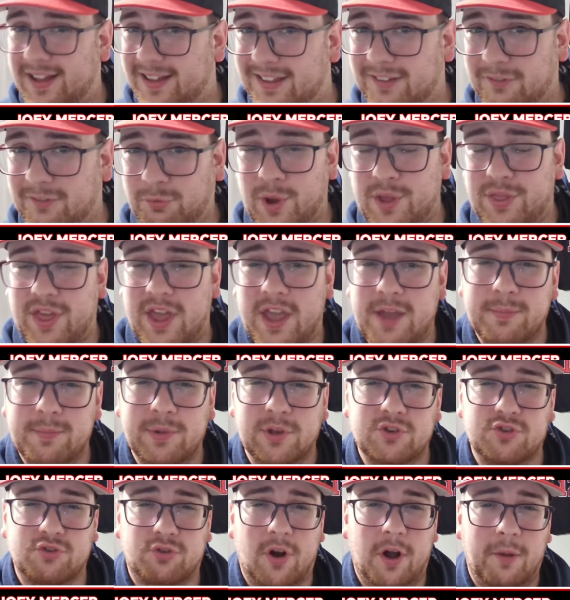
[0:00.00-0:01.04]
with him and
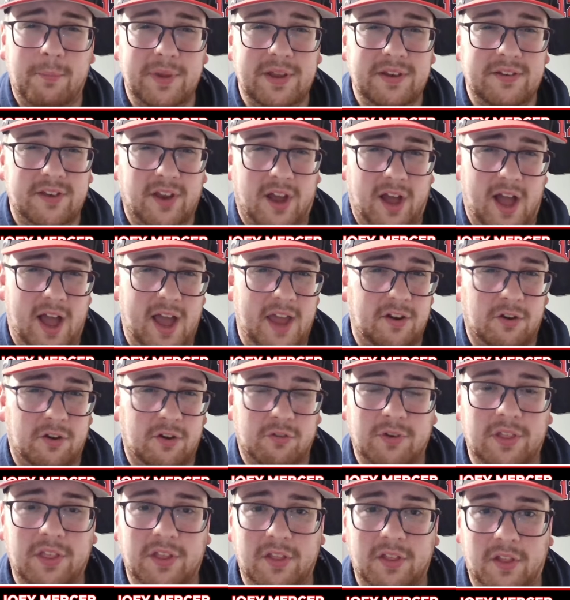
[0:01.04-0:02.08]
Drummond, I don't
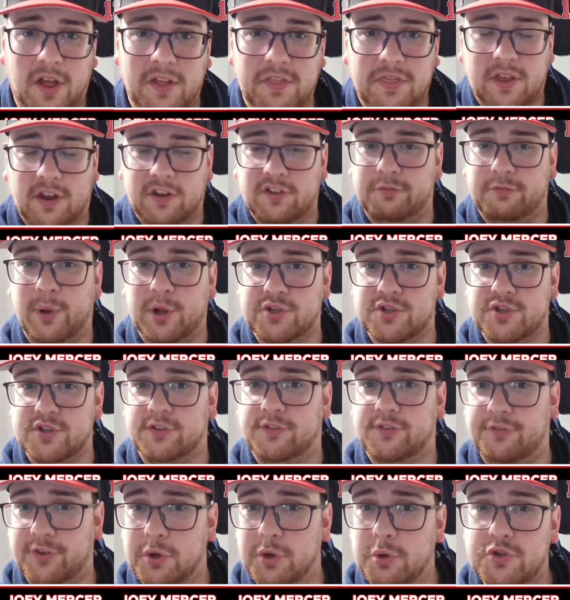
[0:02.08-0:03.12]
really like that as much
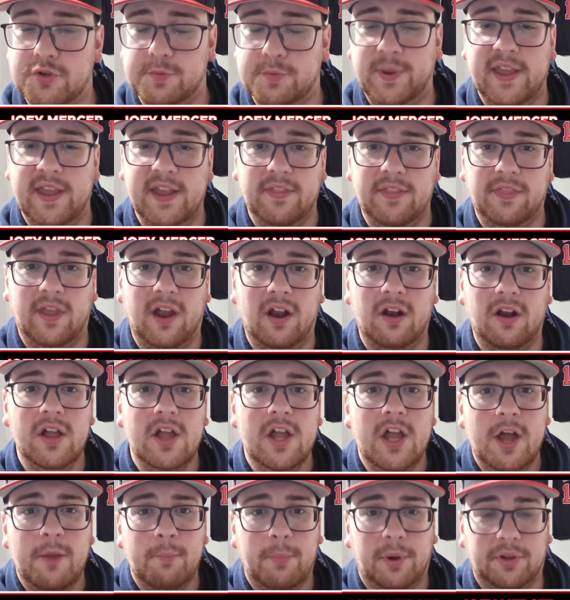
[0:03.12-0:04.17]
as Vooch being there,
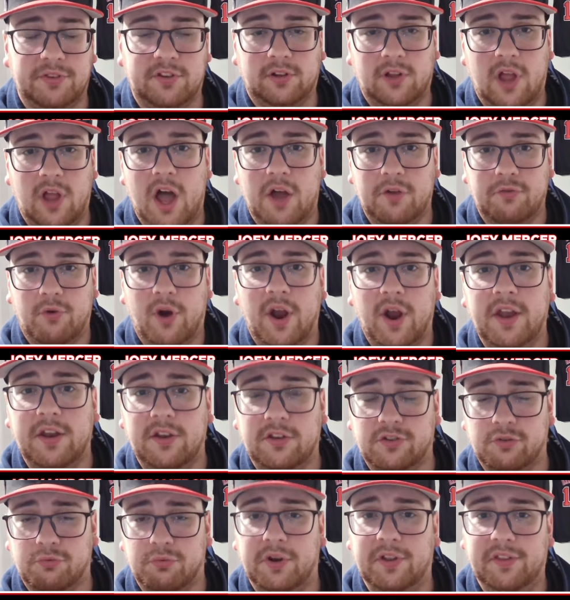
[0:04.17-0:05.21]
but Delon Wright
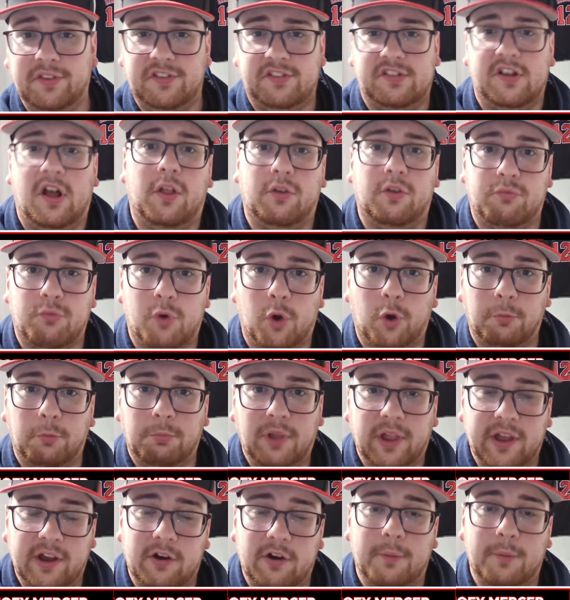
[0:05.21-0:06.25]
is a really solid role
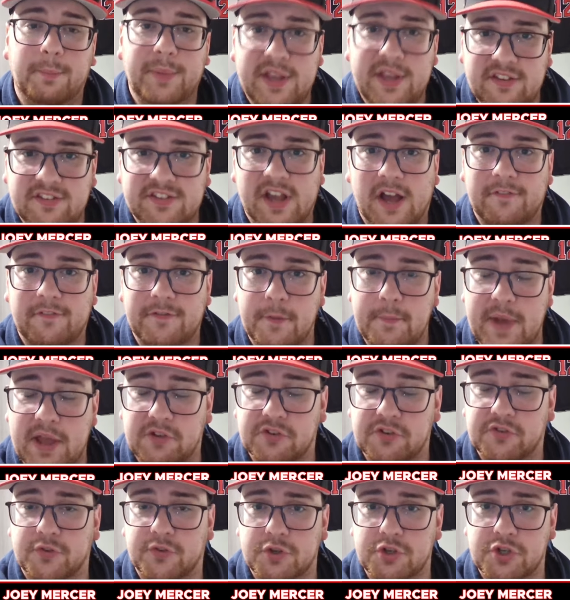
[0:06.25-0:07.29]
player and piece off the
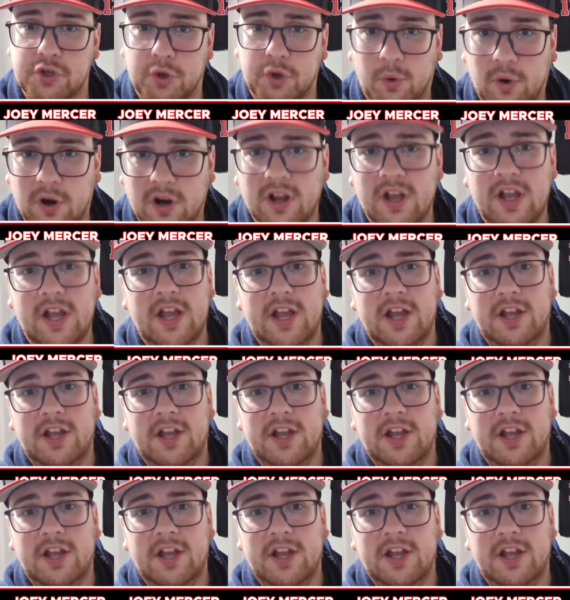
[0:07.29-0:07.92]
bench for sure.